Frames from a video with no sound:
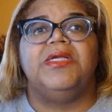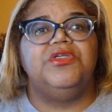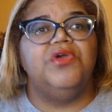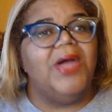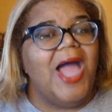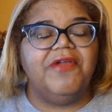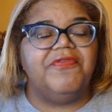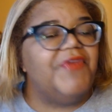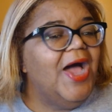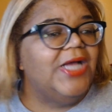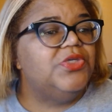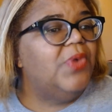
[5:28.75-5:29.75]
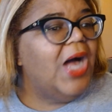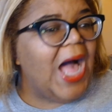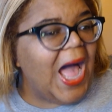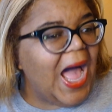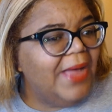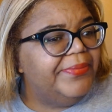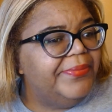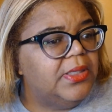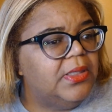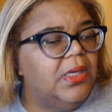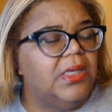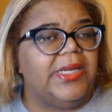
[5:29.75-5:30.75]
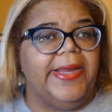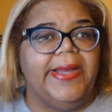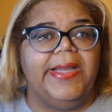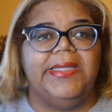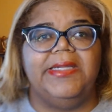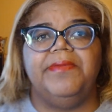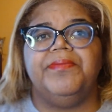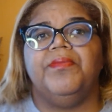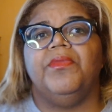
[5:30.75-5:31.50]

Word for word: You gotta find you a hobby, Carolyn.